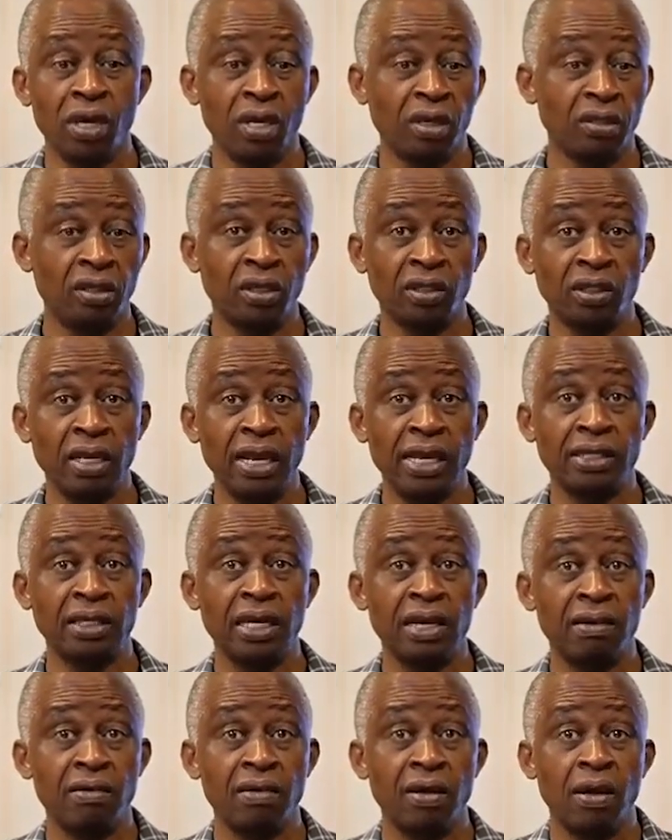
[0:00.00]
just less
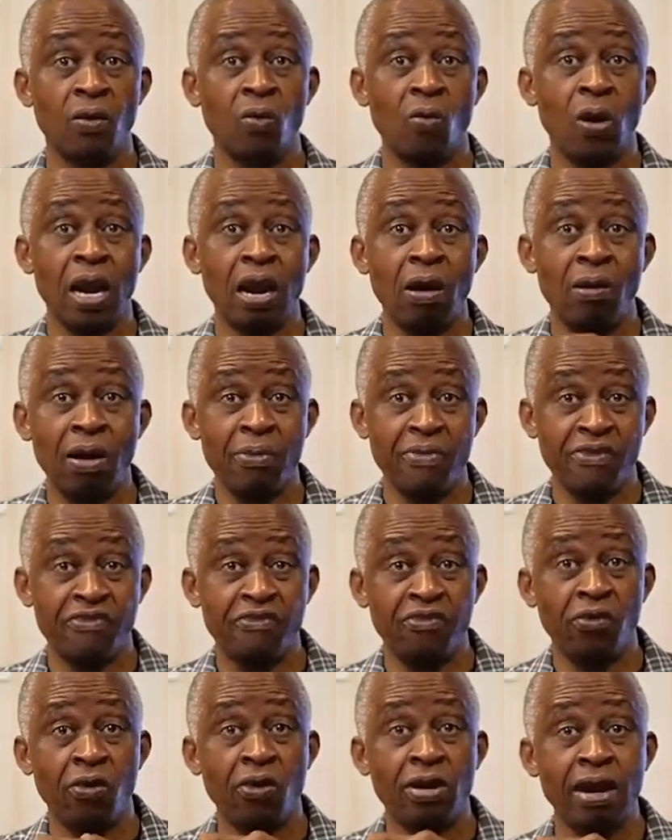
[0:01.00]
than 1 hour
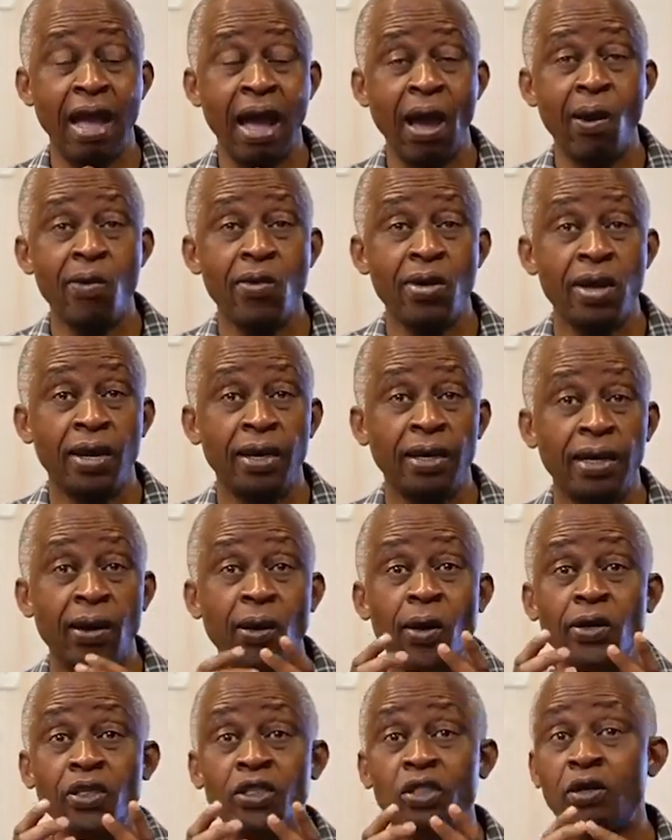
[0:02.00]
before now, the
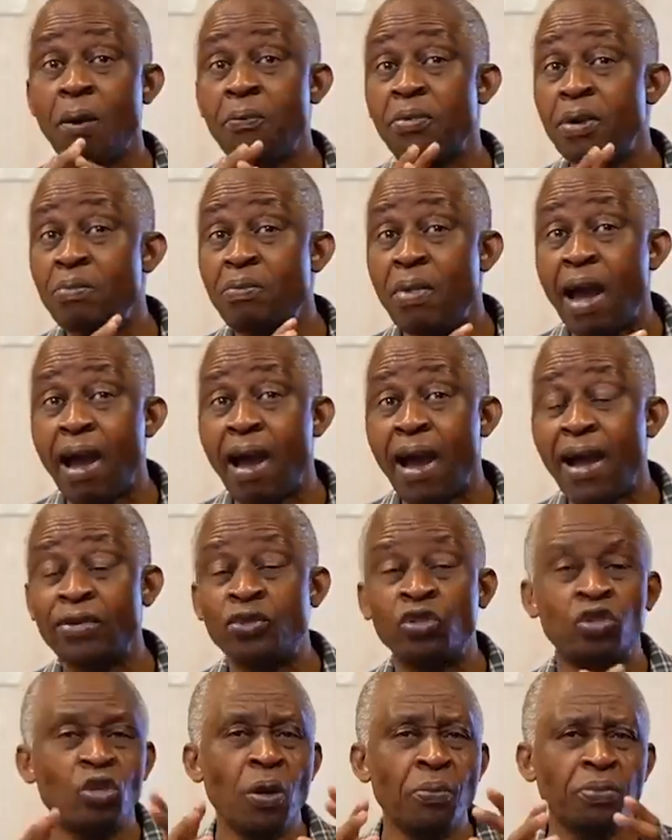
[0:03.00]
Lord dropped in my heart
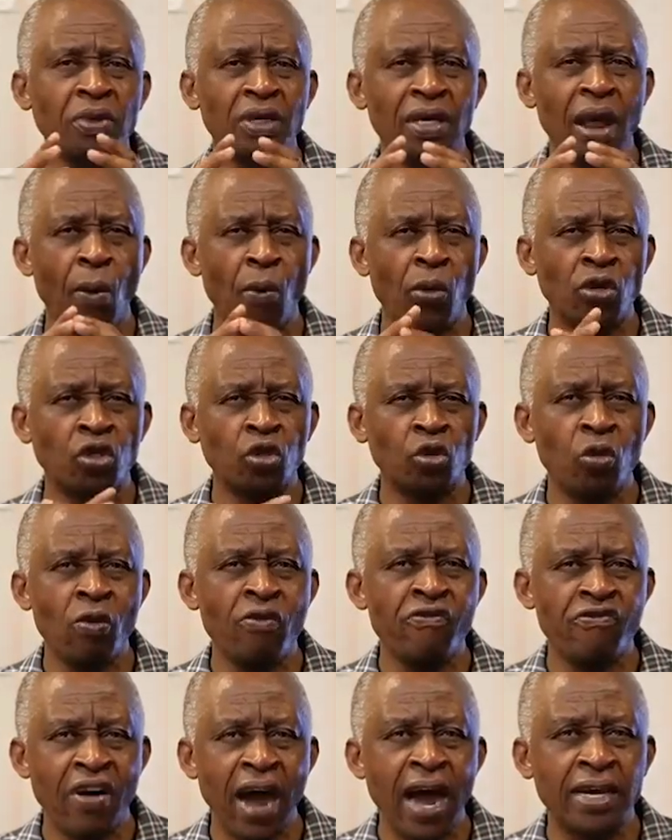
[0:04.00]
something that was so
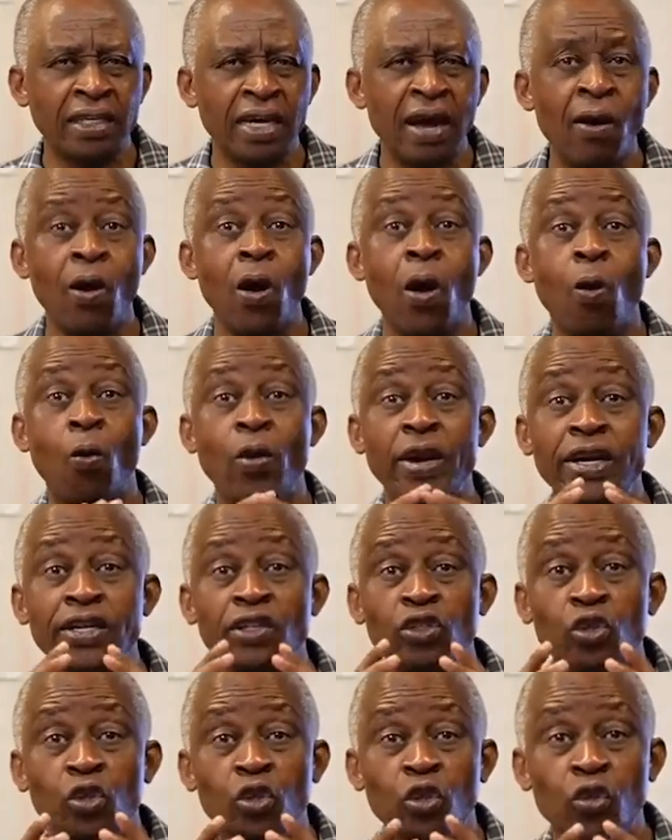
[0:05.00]
vital we need
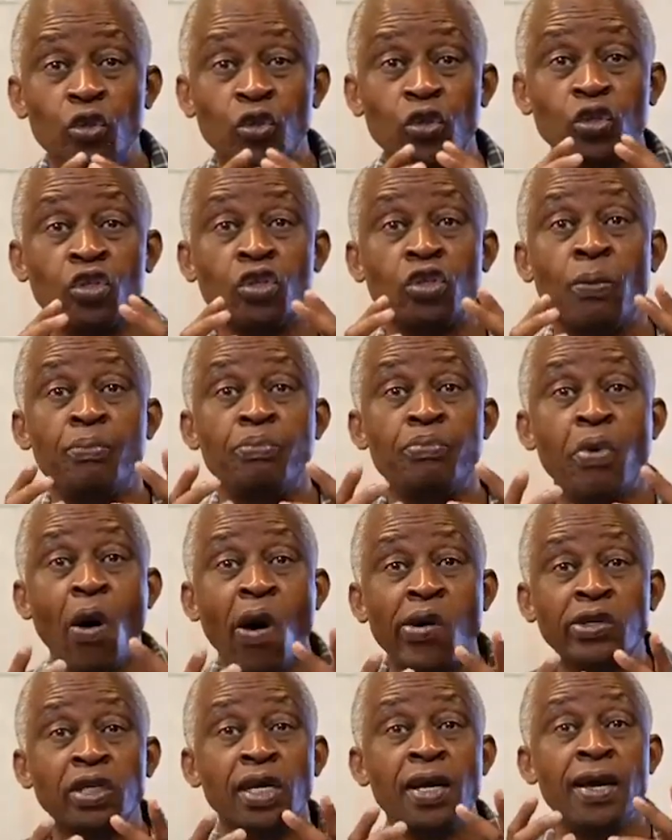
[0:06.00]
to do to
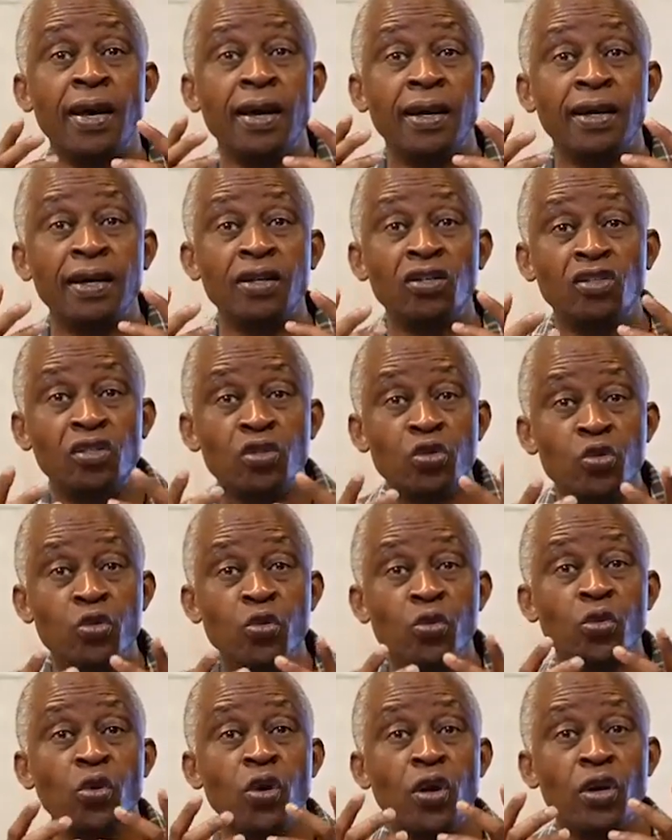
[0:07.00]
support this
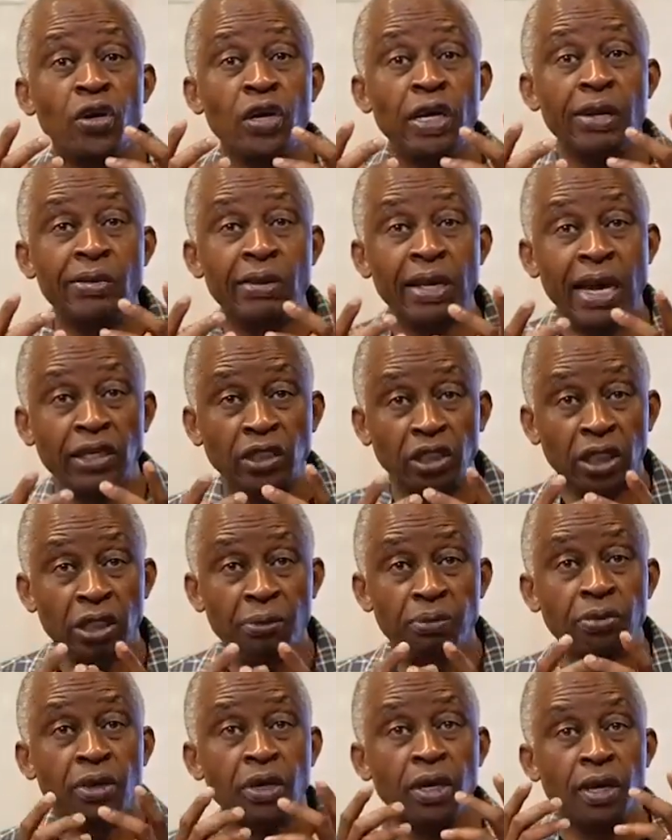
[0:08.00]
new
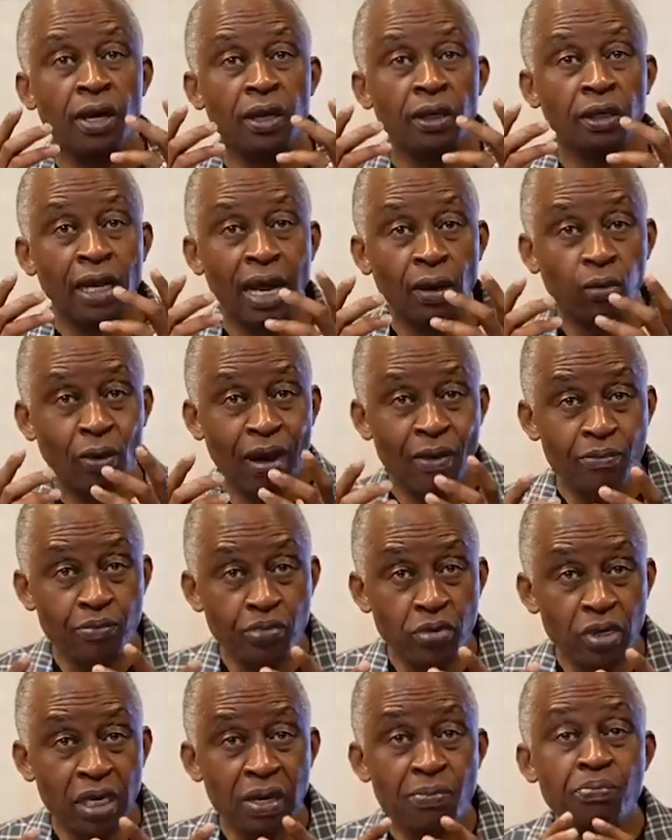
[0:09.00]
leadership that were
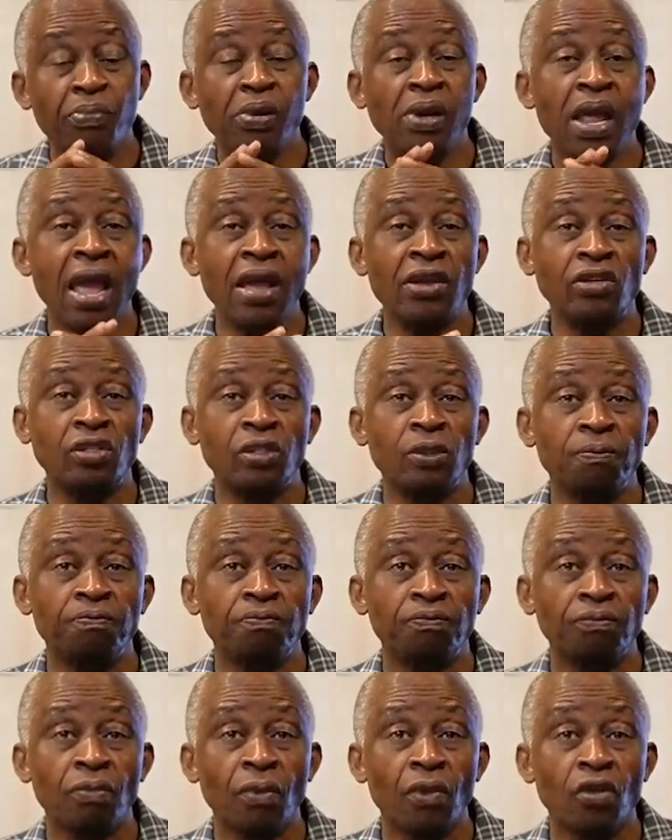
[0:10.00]
put in place
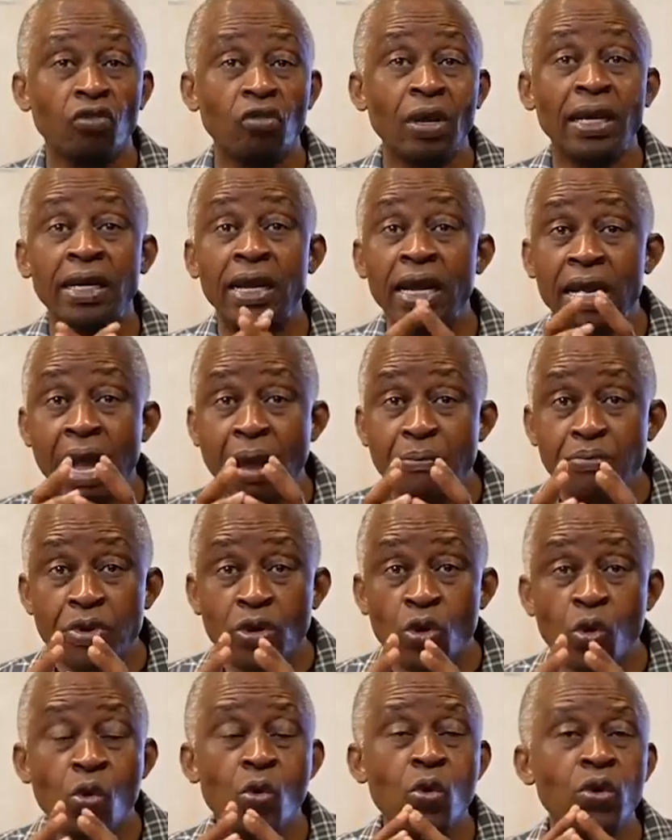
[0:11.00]
so they can be
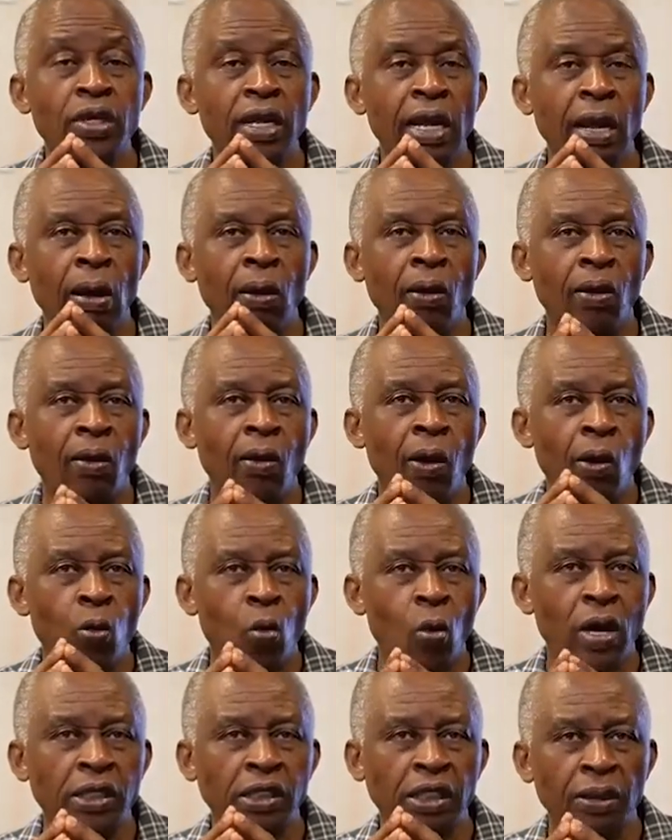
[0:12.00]
who the Lord
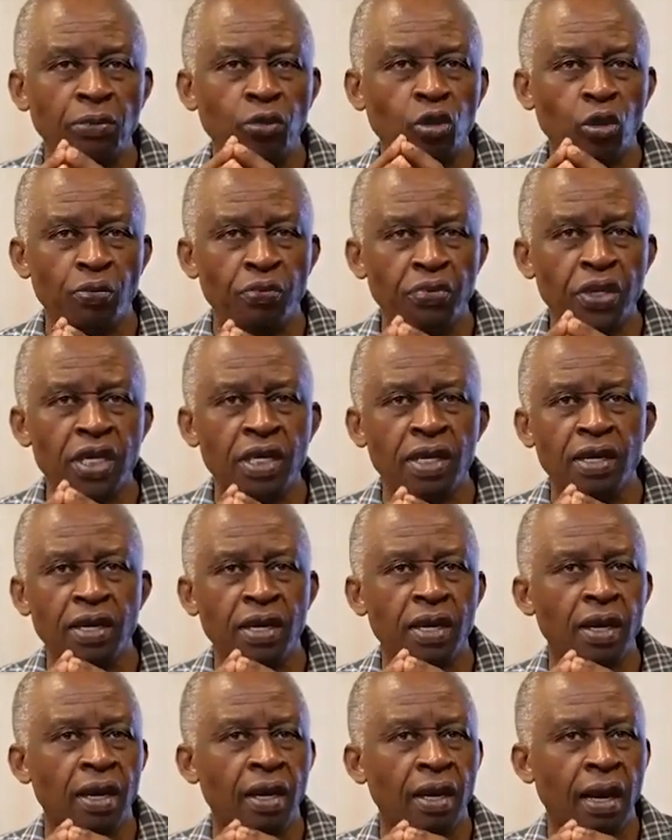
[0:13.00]
wants them to be,
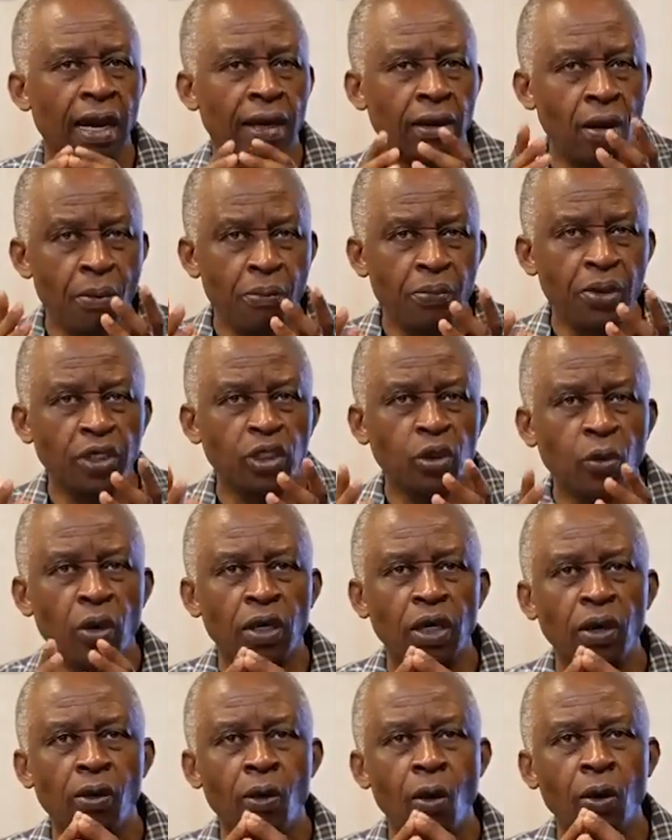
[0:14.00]
accomplish what
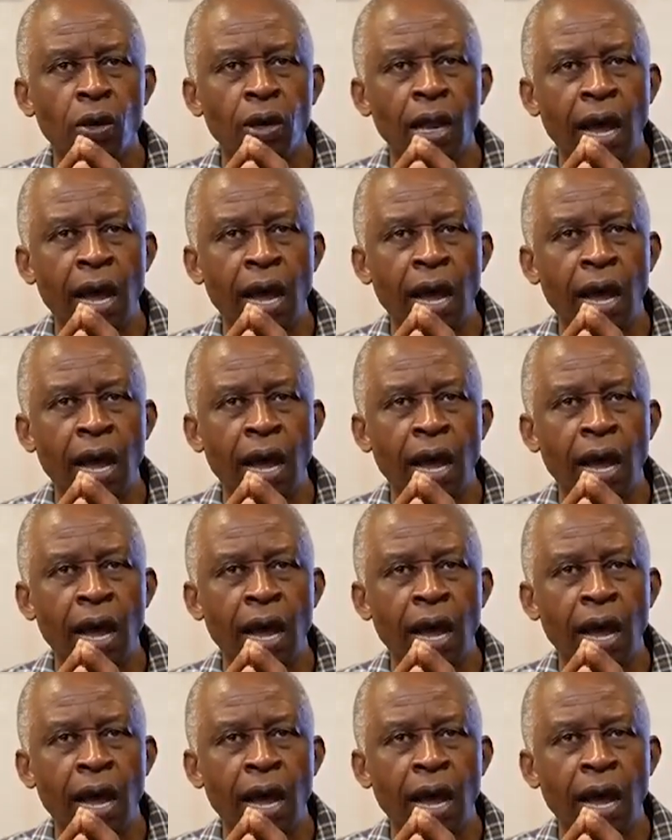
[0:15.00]
the Lord